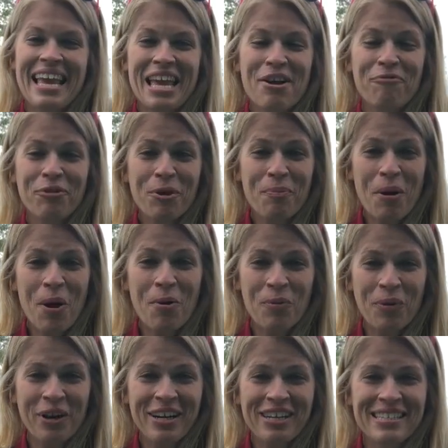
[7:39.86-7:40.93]
If your boat
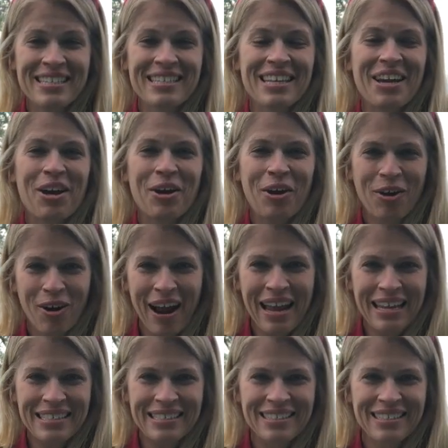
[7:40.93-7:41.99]
works,
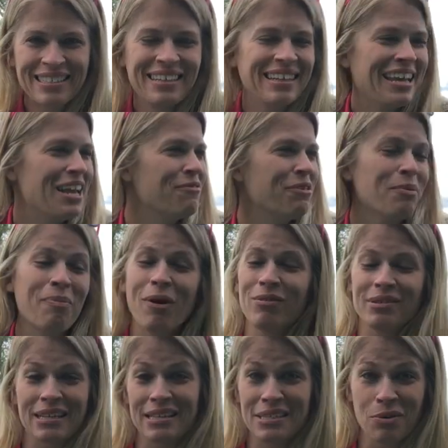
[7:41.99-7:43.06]
great. If your
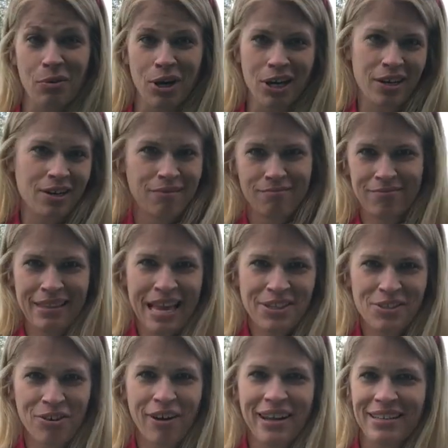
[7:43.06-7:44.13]
boat doesn't work,
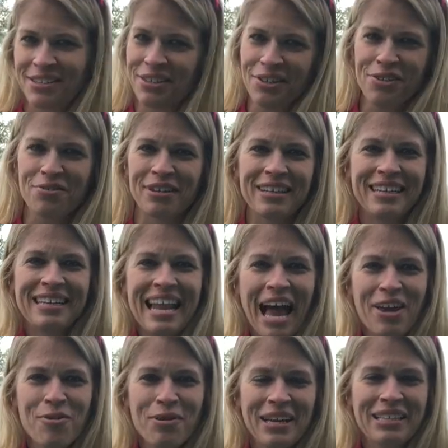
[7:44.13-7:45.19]
that's great too. Now
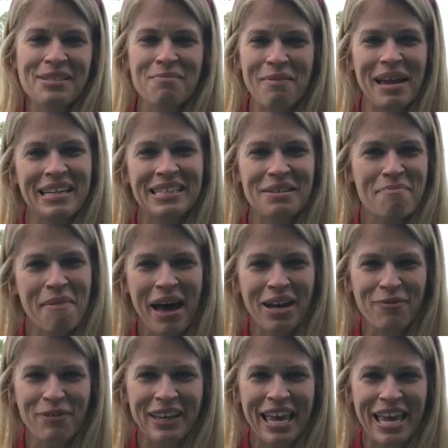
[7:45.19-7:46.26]
you get to make some
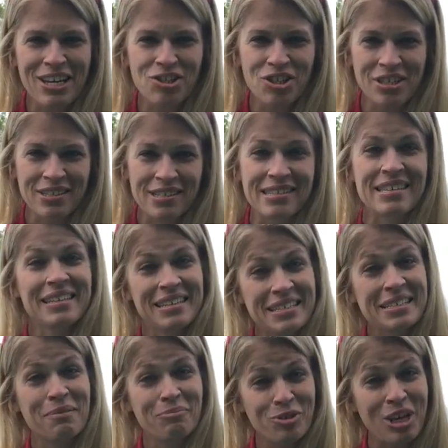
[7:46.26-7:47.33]
modifications,
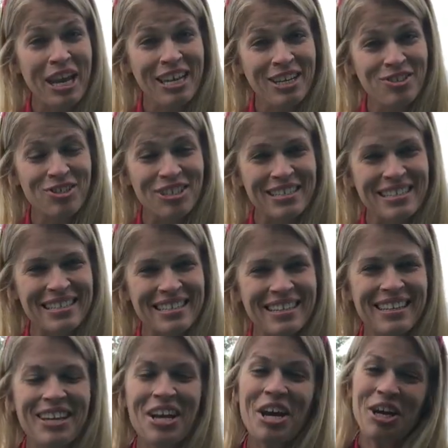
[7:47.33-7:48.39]
some changes.
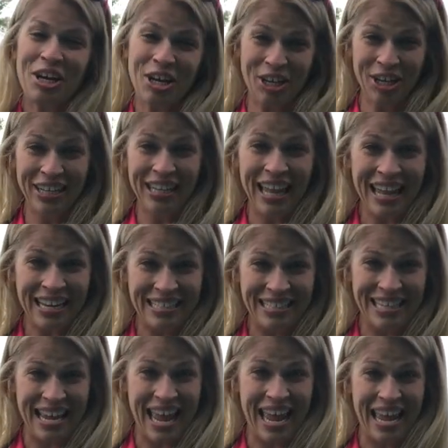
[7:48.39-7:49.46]
Good luck
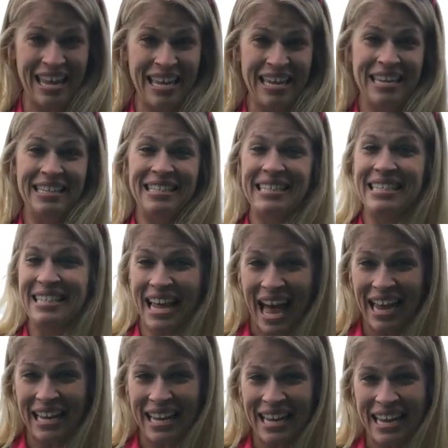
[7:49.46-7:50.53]
today
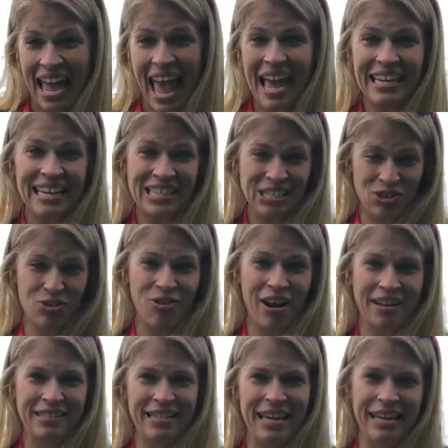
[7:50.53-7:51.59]
designing and
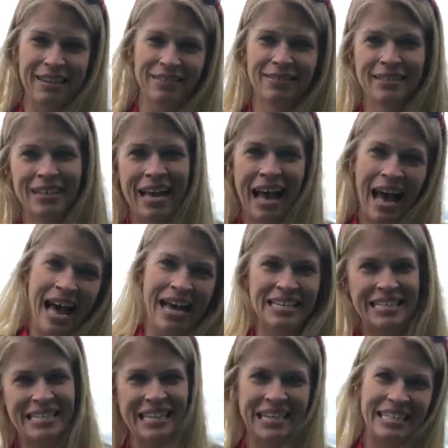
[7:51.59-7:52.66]
constructing a
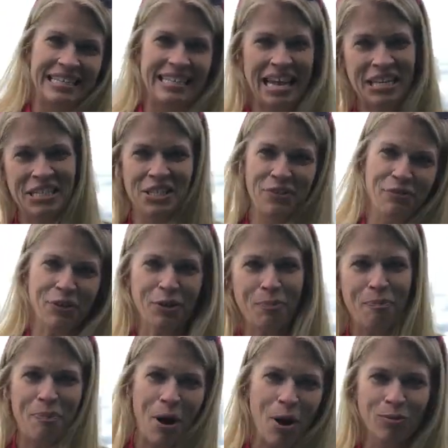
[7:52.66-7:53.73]
successful
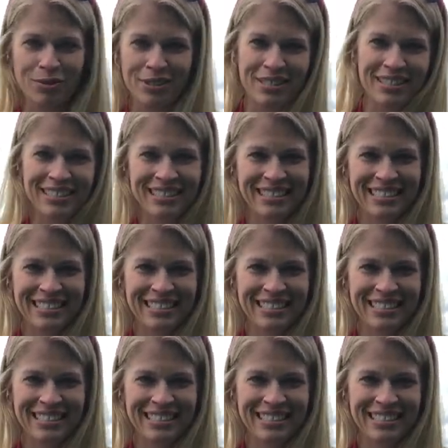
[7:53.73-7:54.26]
boat.